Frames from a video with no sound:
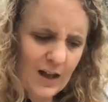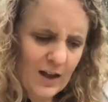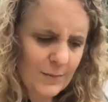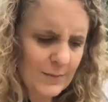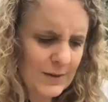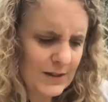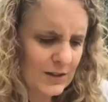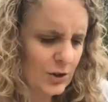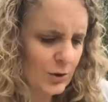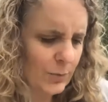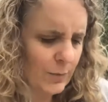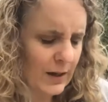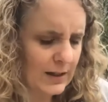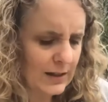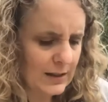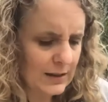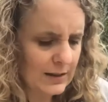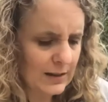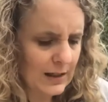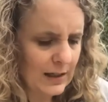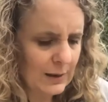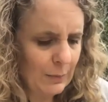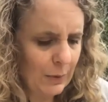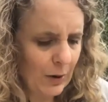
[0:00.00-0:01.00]
Mr. Bucket
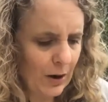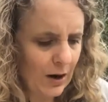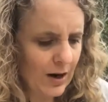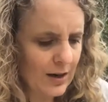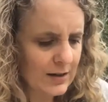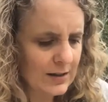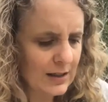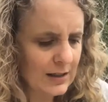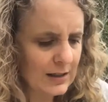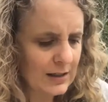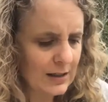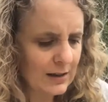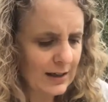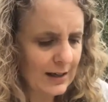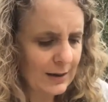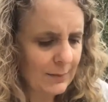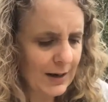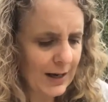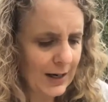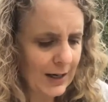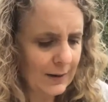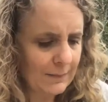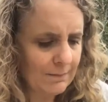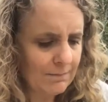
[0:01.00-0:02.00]
said, pausing to think
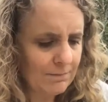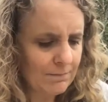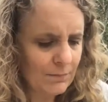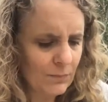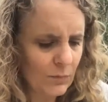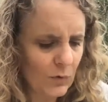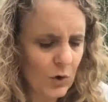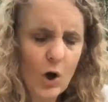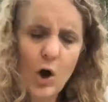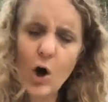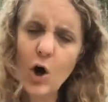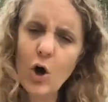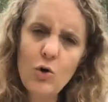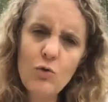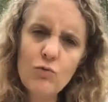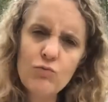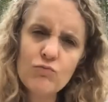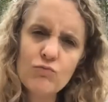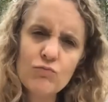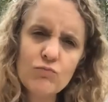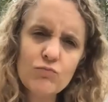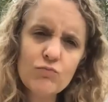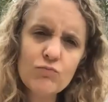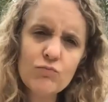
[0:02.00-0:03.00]
about it. No,
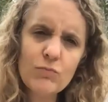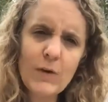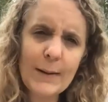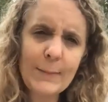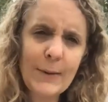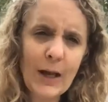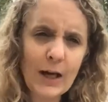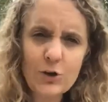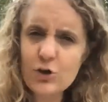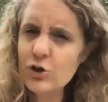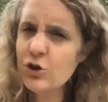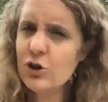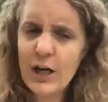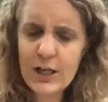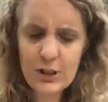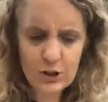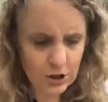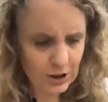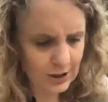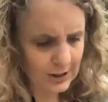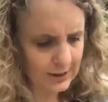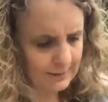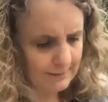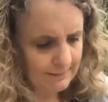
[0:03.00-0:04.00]
I'm not sure I
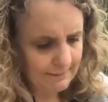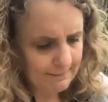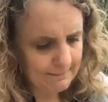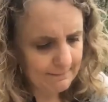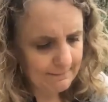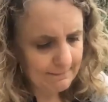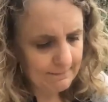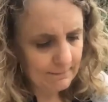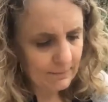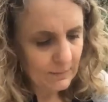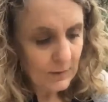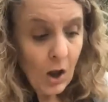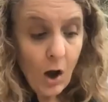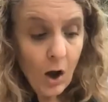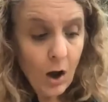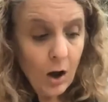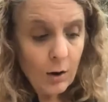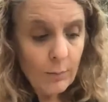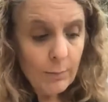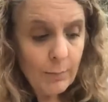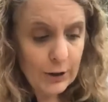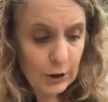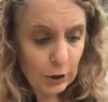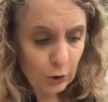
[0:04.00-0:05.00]
should.
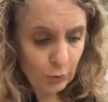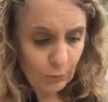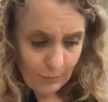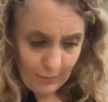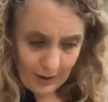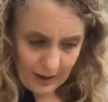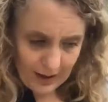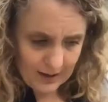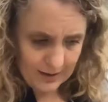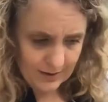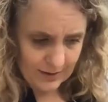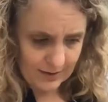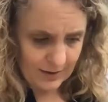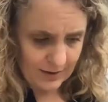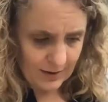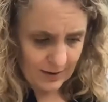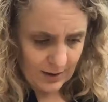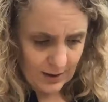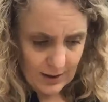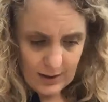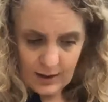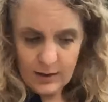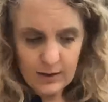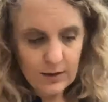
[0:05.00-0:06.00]
But you must.
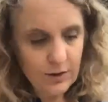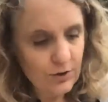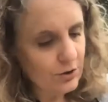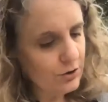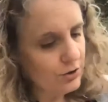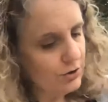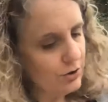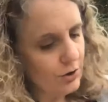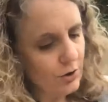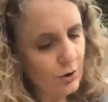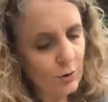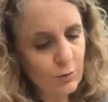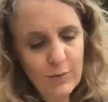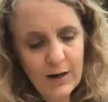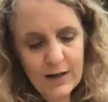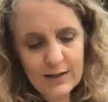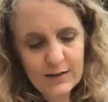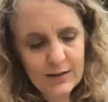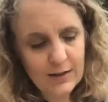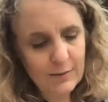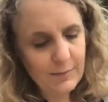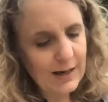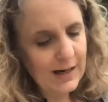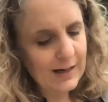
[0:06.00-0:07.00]
There's no
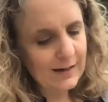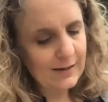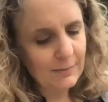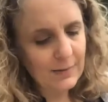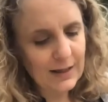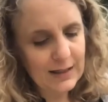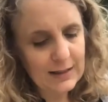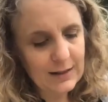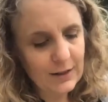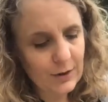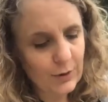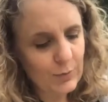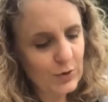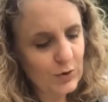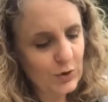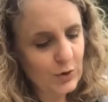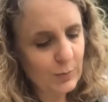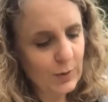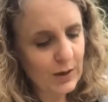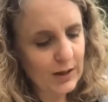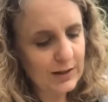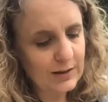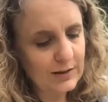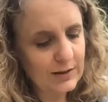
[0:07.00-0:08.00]
must about it, my dear, Mr.
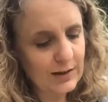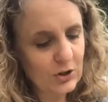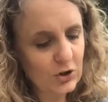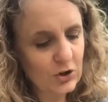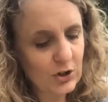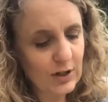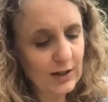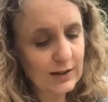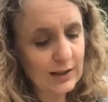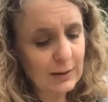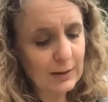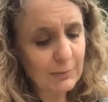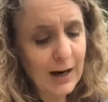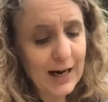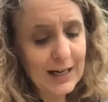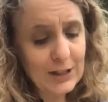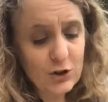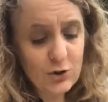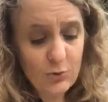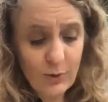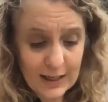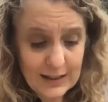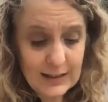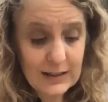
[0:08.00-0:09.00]
Bucket said gently. Mind
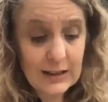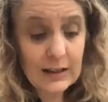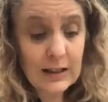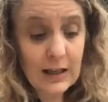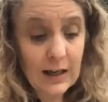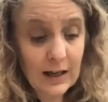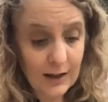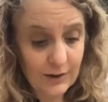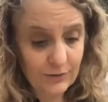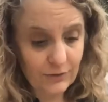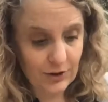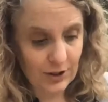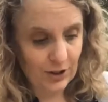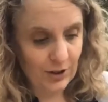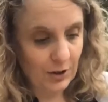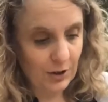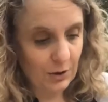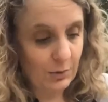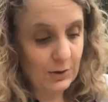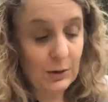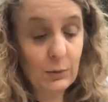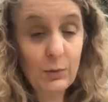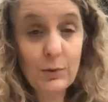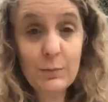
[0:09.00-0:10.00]
you, I'd love to
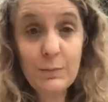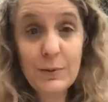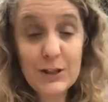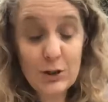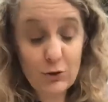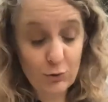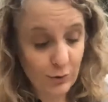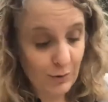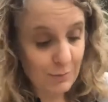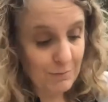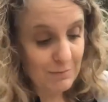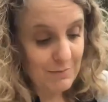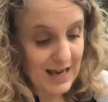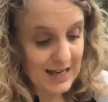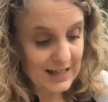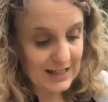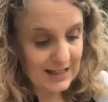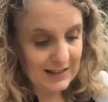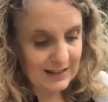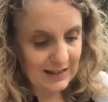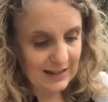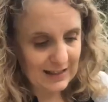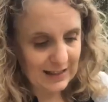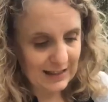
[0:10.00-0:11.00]
go. It would be
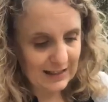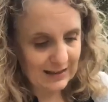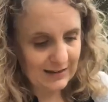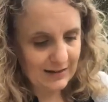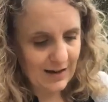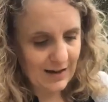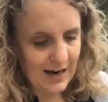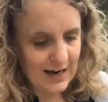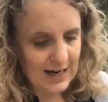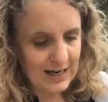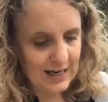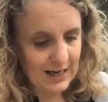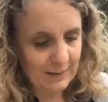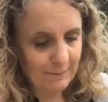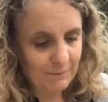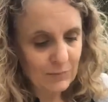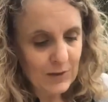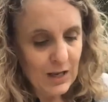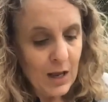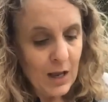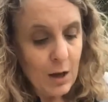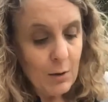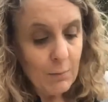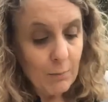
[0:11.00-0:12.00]
tremendously exciting.
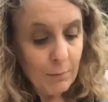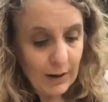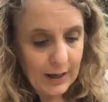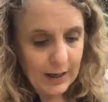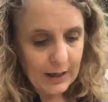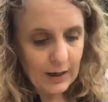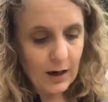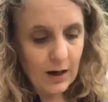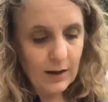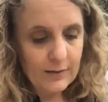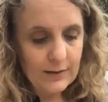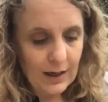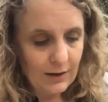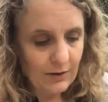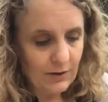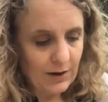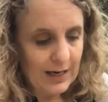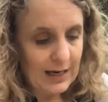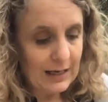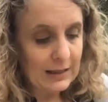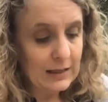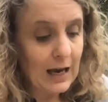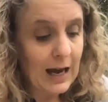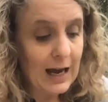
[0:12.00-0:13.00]
But on the other
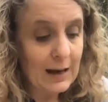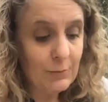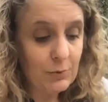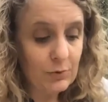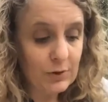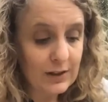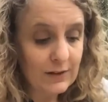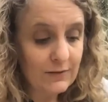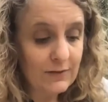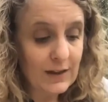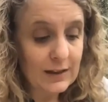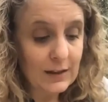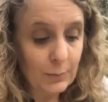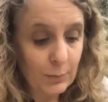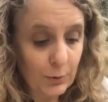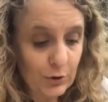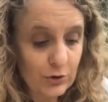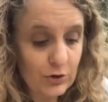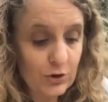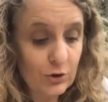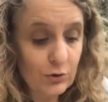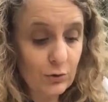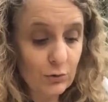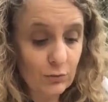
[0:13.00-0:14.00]
hand, I believe that the
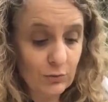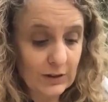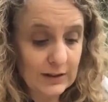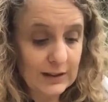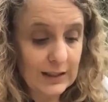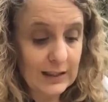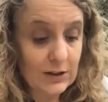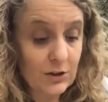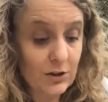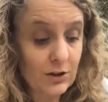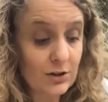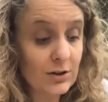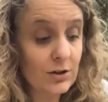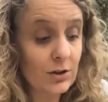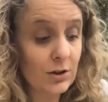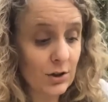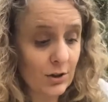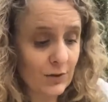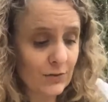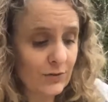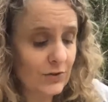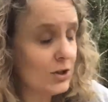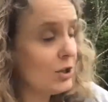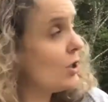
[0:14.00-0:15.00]
person who really
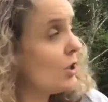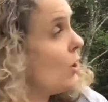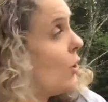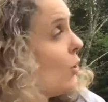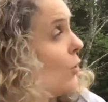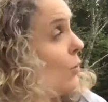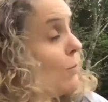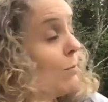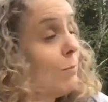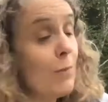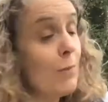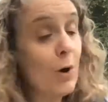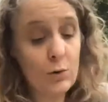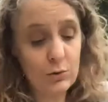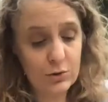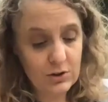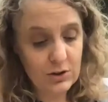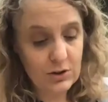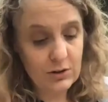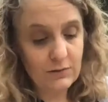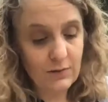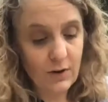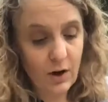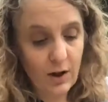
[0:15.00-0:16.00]
deserves to go
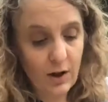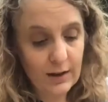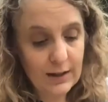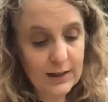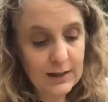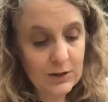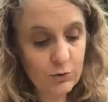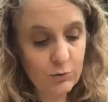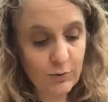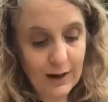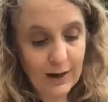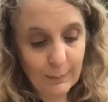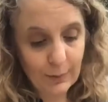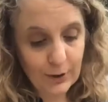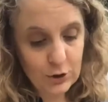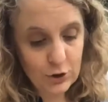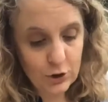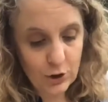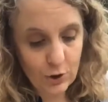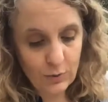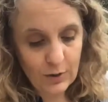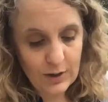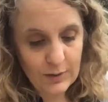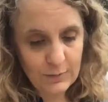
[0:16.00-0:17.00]
most of all is Grandpa
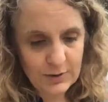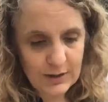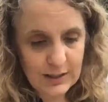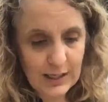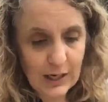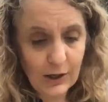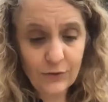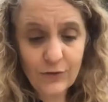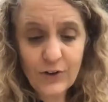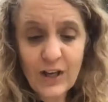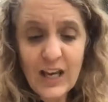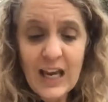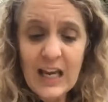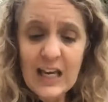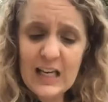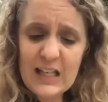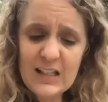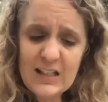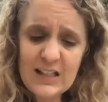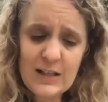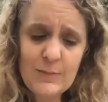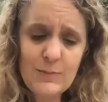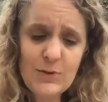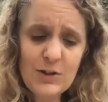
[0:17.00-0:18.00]
Joe himself. He
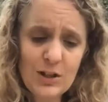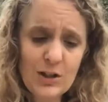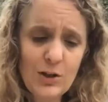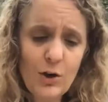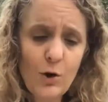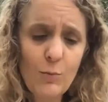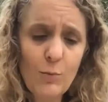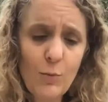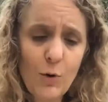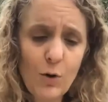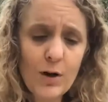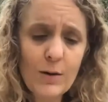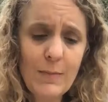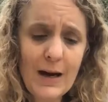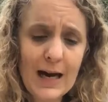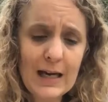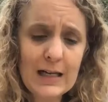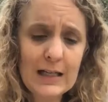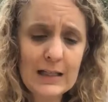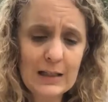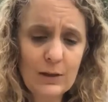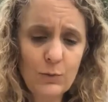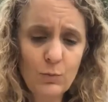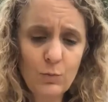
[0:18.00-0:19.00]
seems to know more about
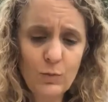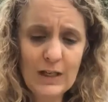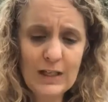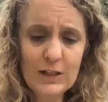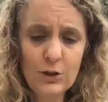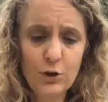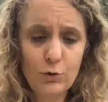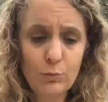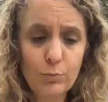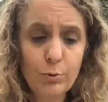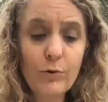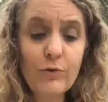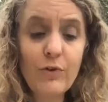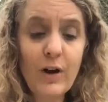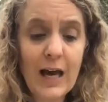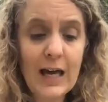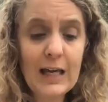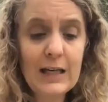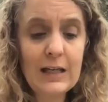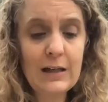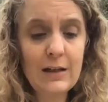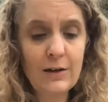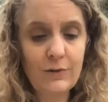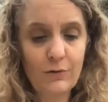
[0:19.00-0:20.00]
it than we do,
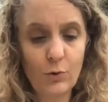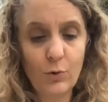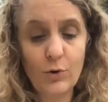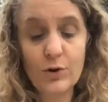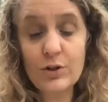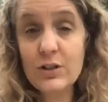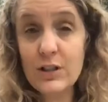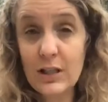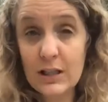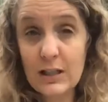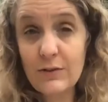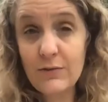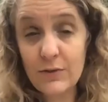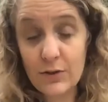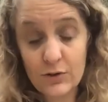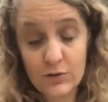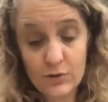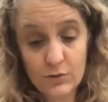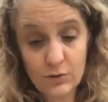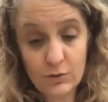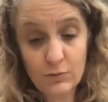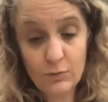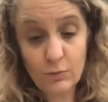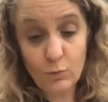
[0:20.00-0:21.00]
provided, of course, that he
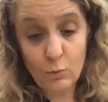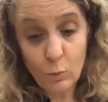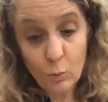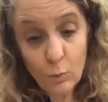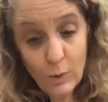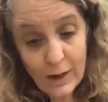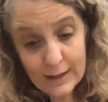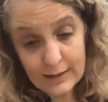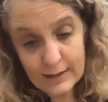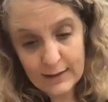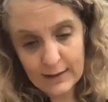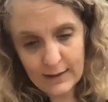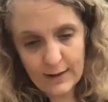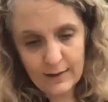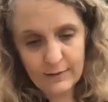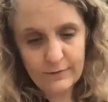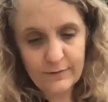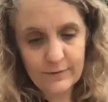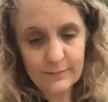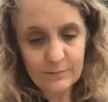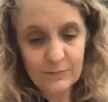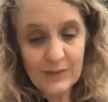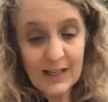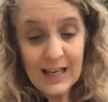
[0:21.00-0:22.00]
feels well enough.
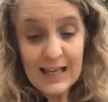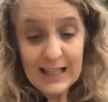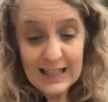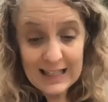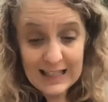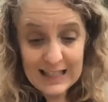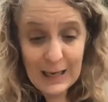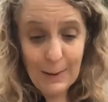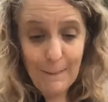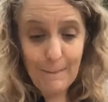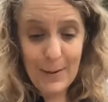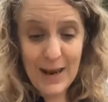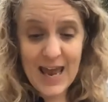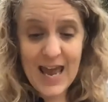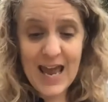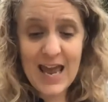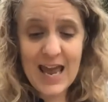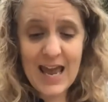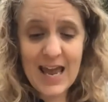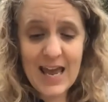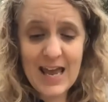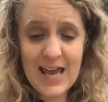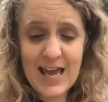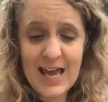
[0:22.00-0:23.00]

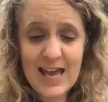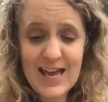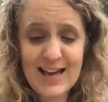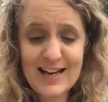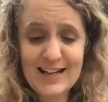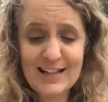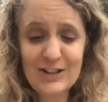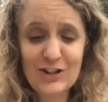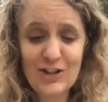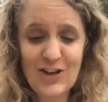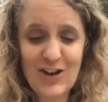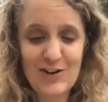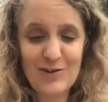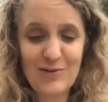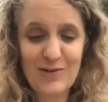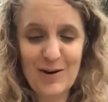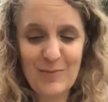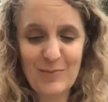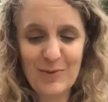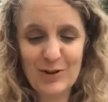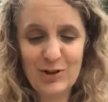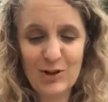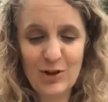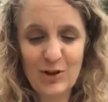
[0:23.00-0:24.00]
Yippee! Shouted
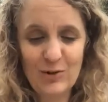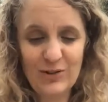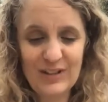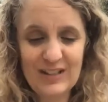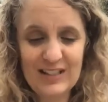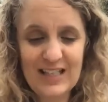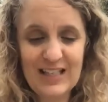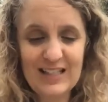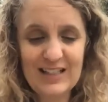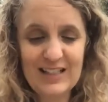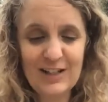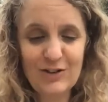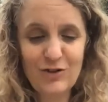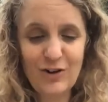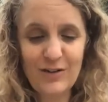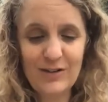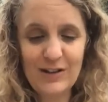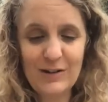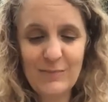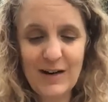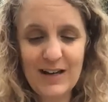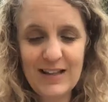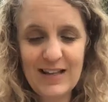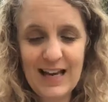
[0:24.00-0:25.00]
Grandpa Joe, seizing
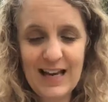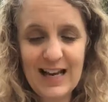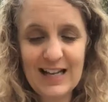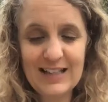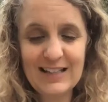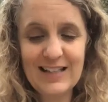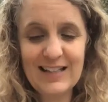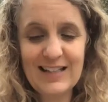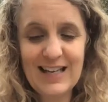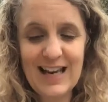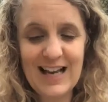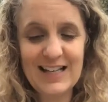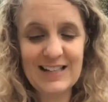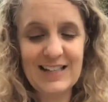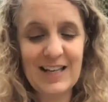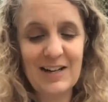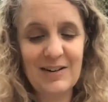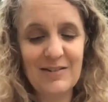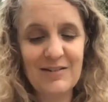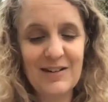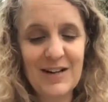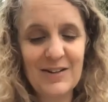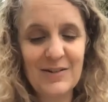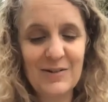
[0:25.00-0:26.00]
Charlie by the hands and dancing
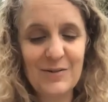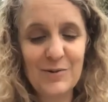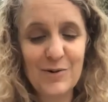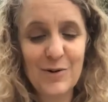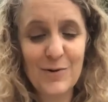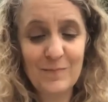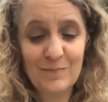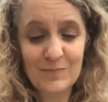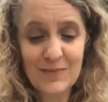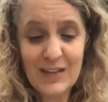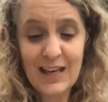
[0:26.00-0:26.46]
around the room.